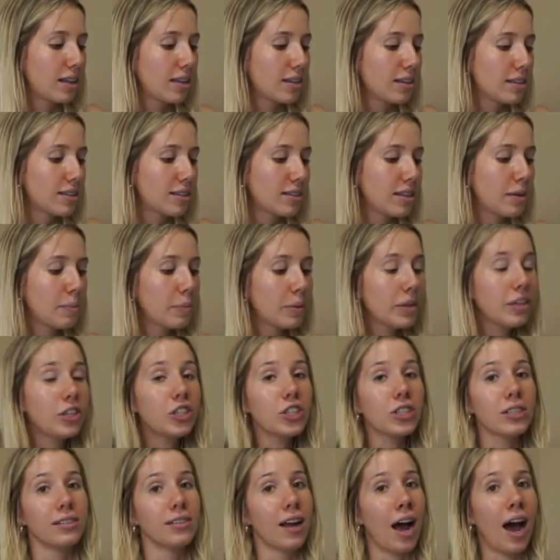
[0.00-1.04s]
Simply
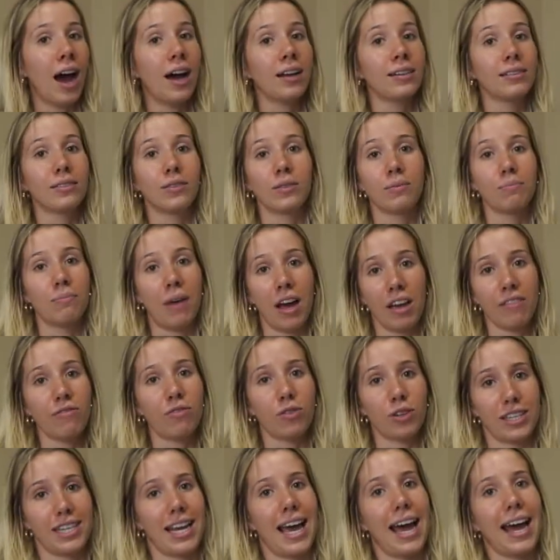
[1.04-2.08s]
just not my
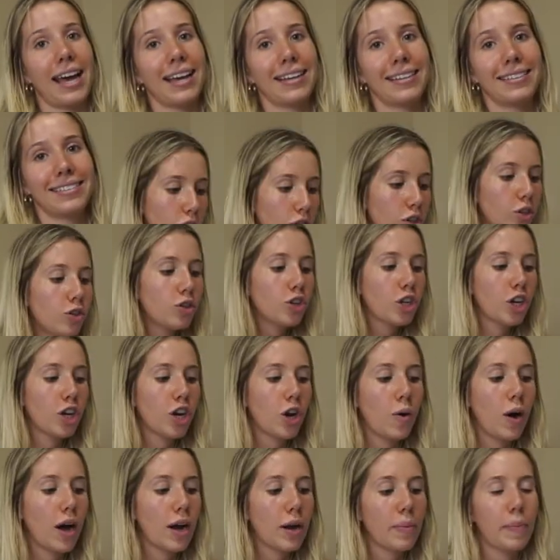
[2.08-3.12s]
forte. You should know
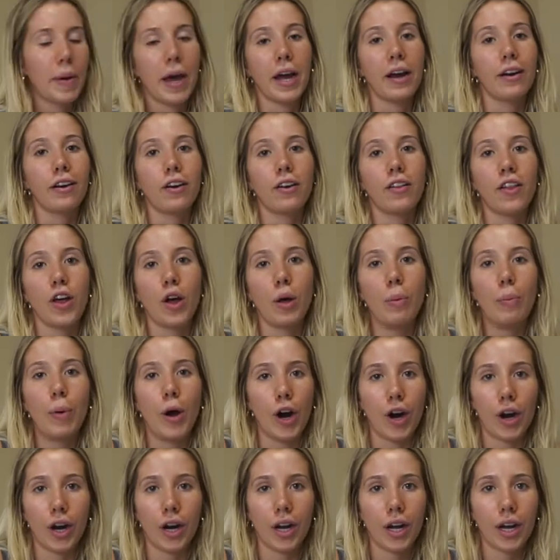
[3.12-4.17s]
how to parallel
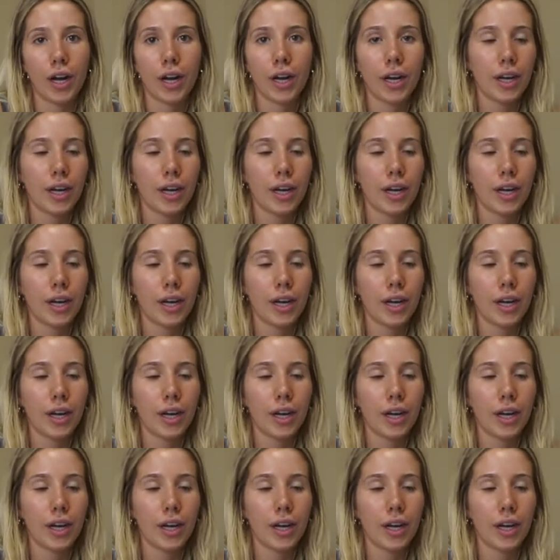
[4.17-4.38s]
park.